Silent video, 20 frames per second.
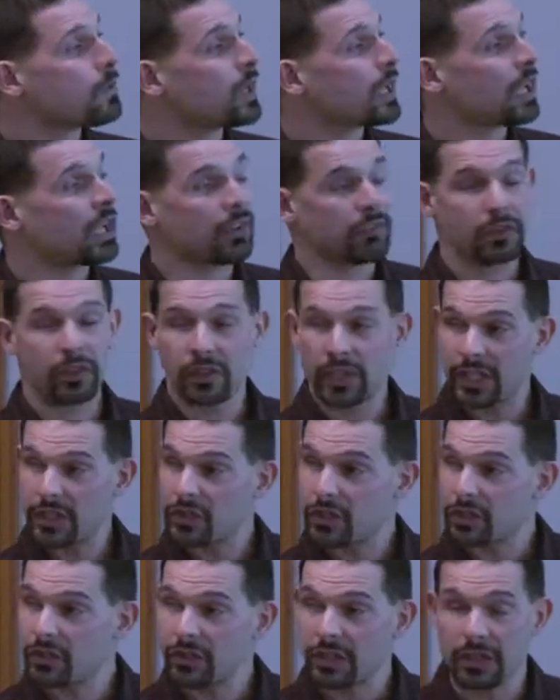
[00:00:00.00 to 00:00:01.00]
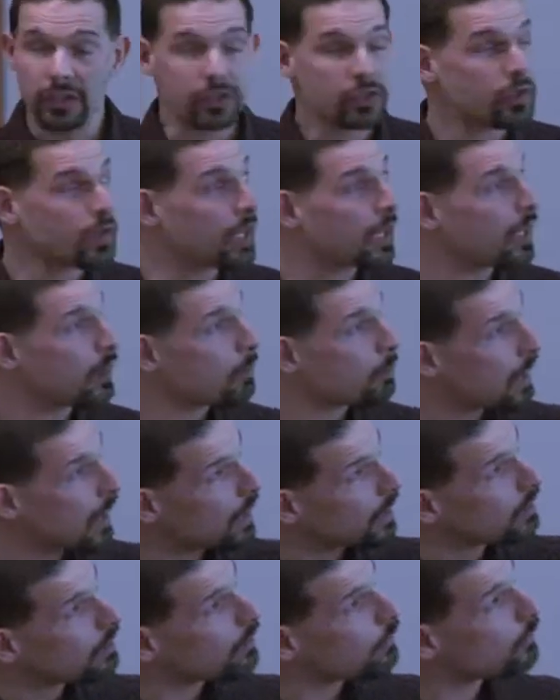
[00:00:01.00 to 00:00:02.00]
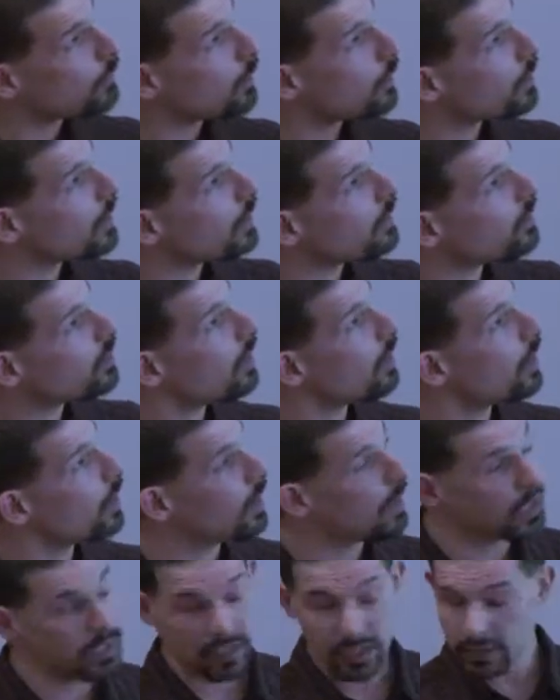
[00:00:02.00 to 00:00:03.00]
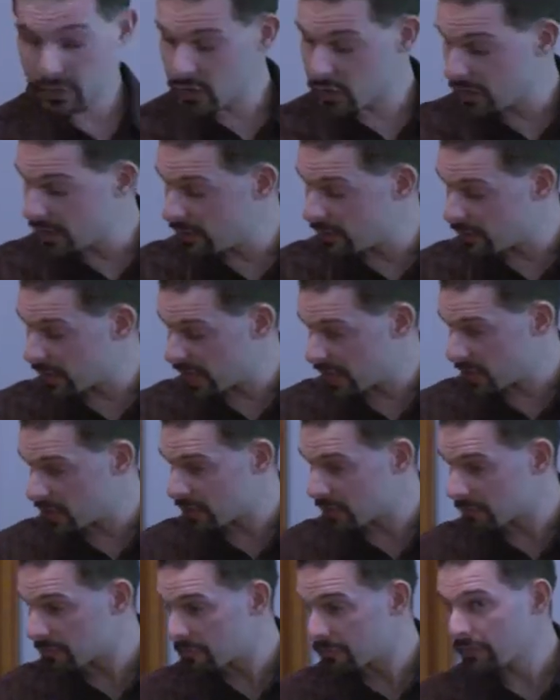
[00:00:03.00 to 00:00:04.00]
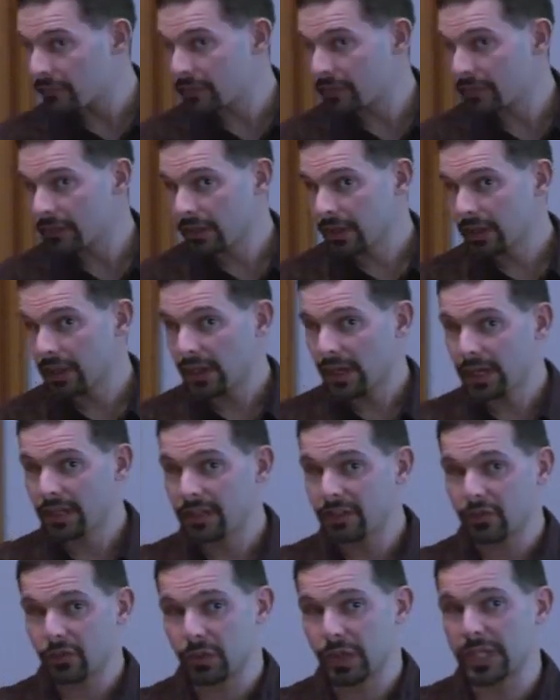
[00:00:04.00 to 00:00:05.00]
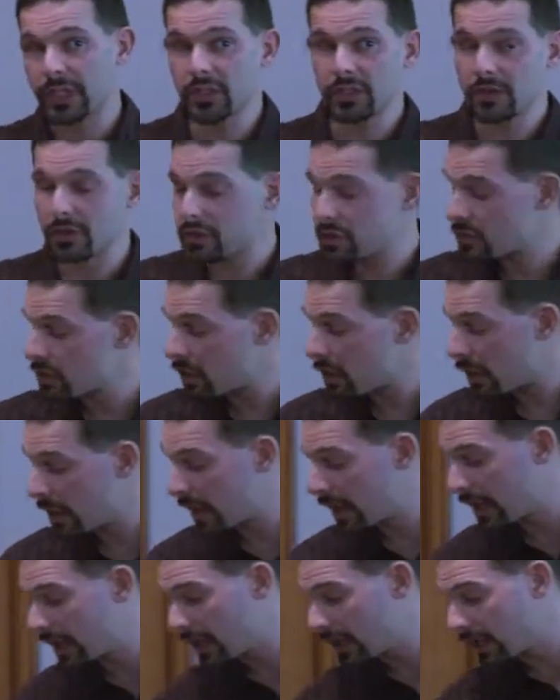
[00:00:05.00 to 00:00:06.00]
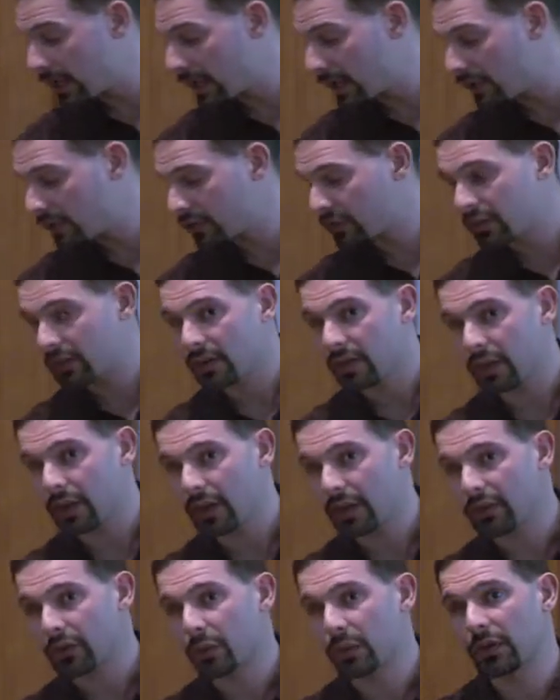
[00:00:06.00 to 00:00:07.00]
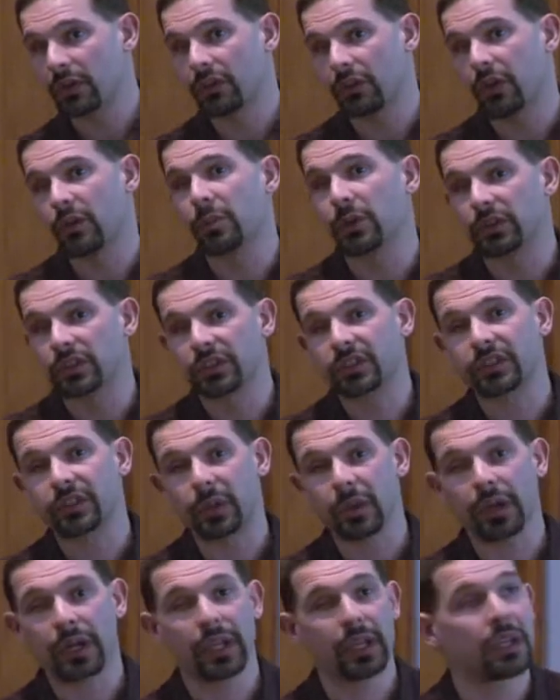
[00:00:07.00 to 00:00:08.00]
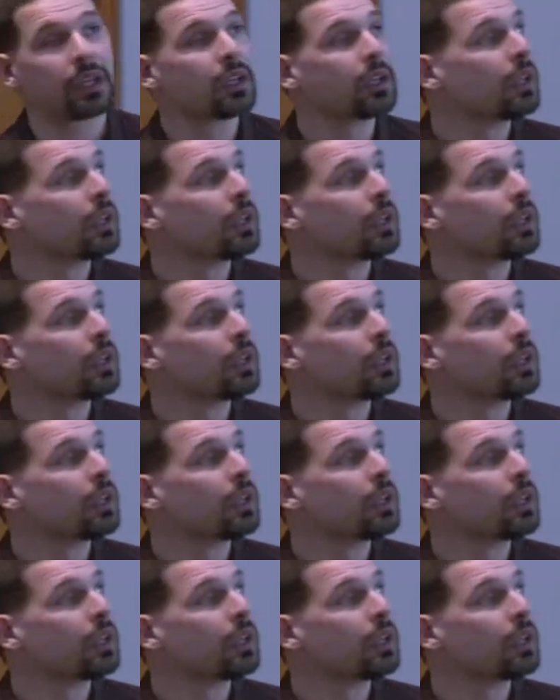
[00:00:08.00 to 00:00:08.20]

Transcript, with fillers: we have glaciers that are shrinking, but I'm going to focus on tree invasion. And this regional story is also a global story.